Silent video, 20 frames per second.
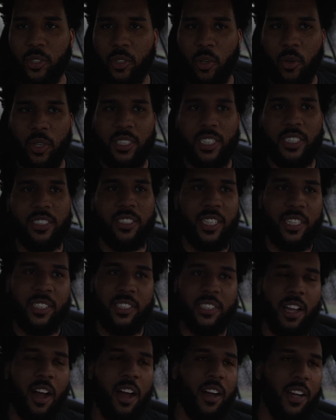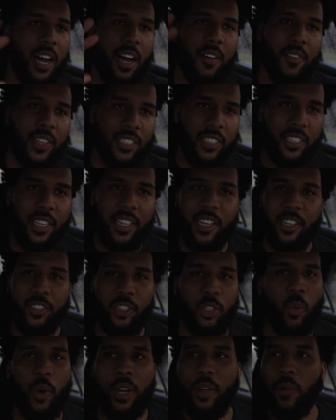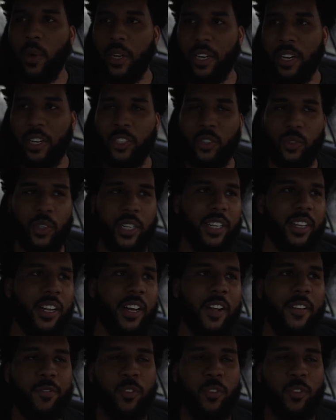Notice I said stock. Obviously, there's 2,100,